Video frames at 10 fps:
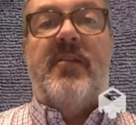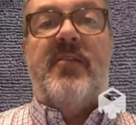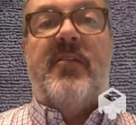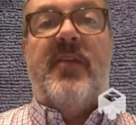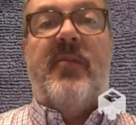
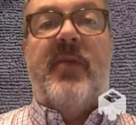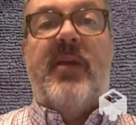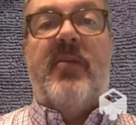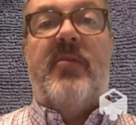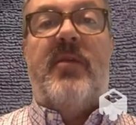So there we
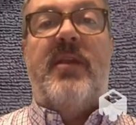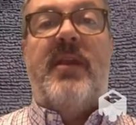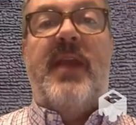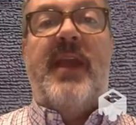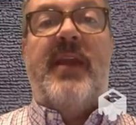go,
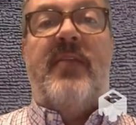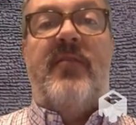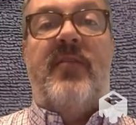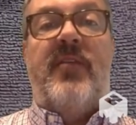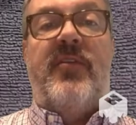
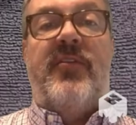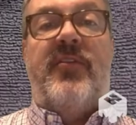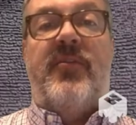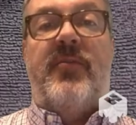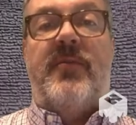negative 2.